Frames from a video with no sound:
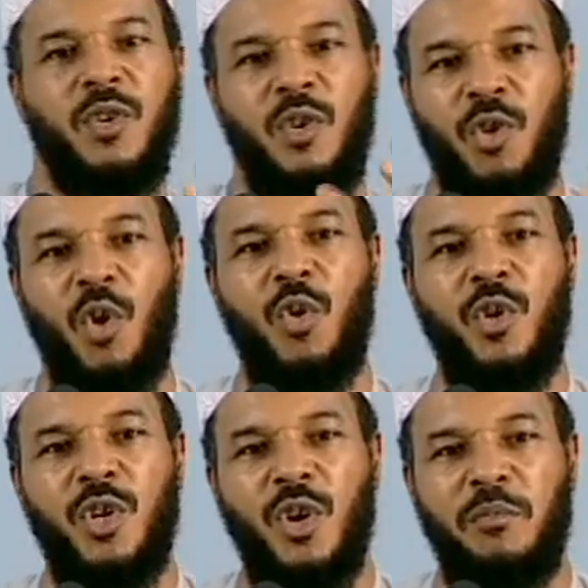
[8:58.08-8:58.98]
grow
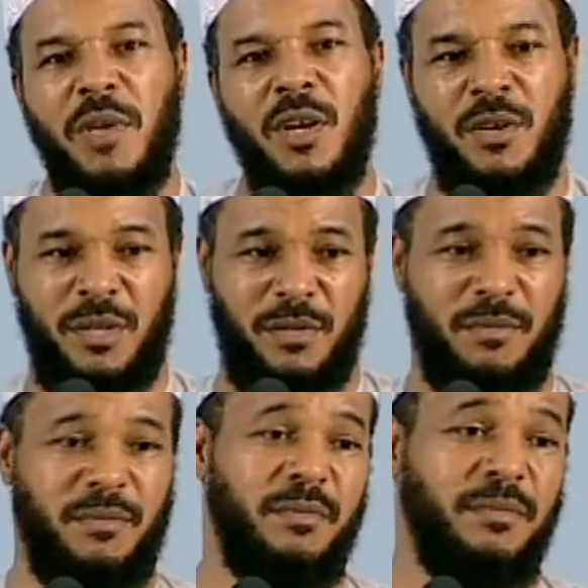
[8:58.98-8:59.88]
your beard.
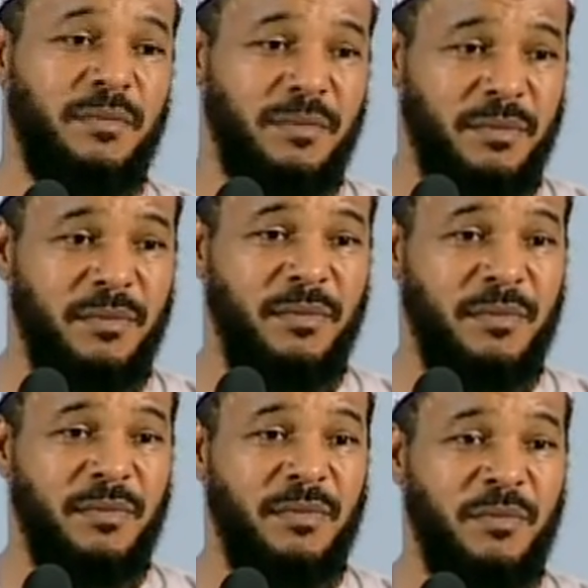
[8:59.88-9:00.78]

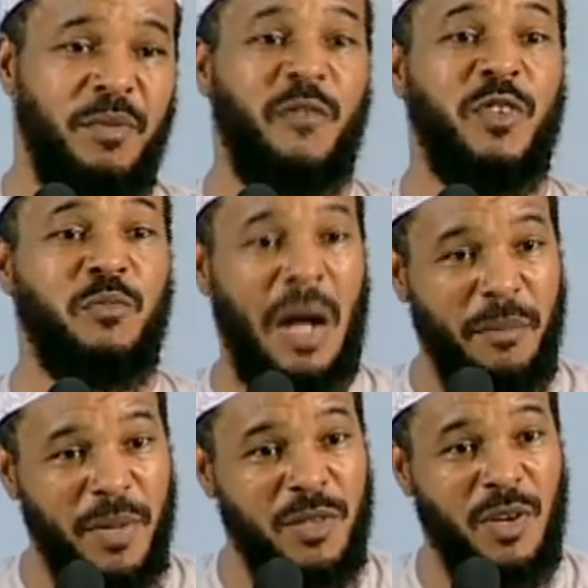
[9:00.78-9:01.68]
Prophet
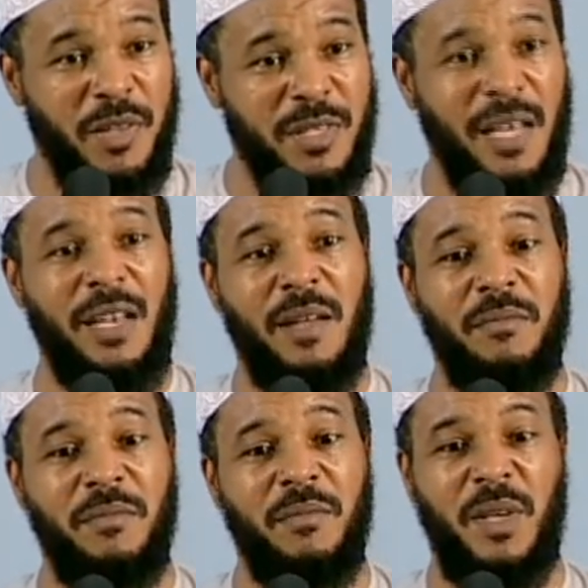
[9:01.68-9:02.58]
Muhammad,
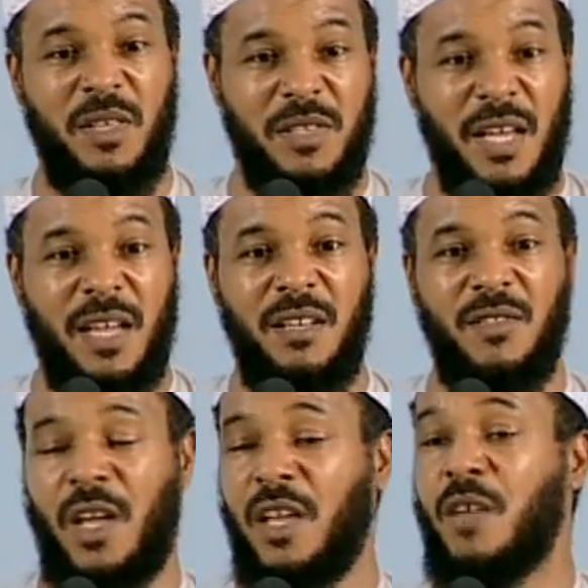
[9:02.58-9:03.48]
he said in
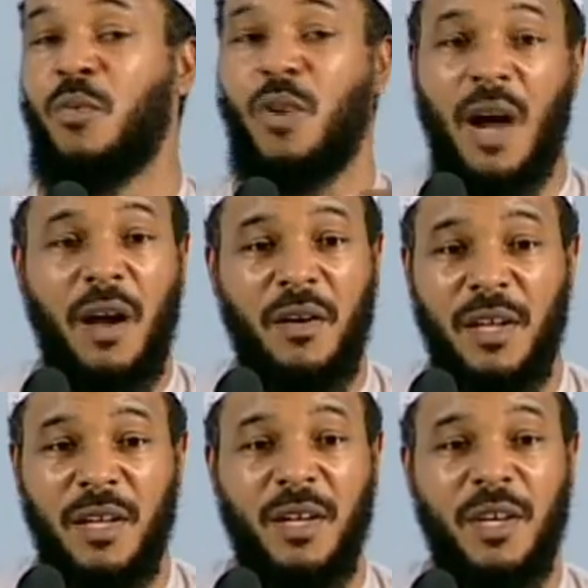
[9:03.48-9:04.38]
Sahih Bukhari,